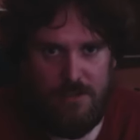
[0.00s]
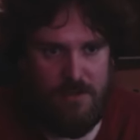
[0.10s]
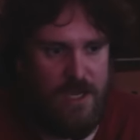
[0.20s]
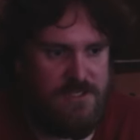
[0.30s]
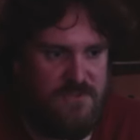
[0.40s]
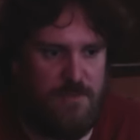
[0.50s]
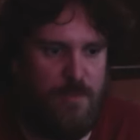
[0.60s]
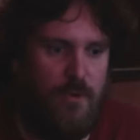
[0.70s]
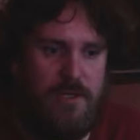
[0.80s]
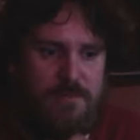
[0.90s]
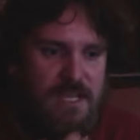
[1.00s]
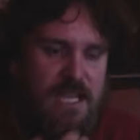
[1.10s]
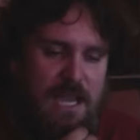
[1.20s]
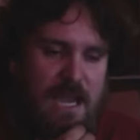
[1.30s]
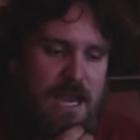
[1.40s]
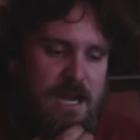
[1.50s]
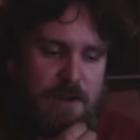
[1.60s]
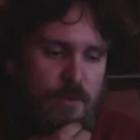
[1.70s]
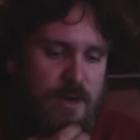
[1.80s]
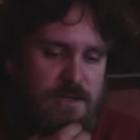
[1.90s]
You guys have supported me, and
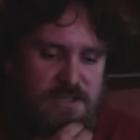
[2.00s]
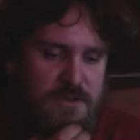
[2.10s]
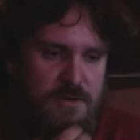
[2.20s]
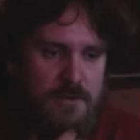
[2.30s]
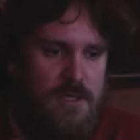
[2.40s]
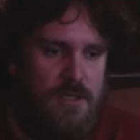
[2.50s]
I want to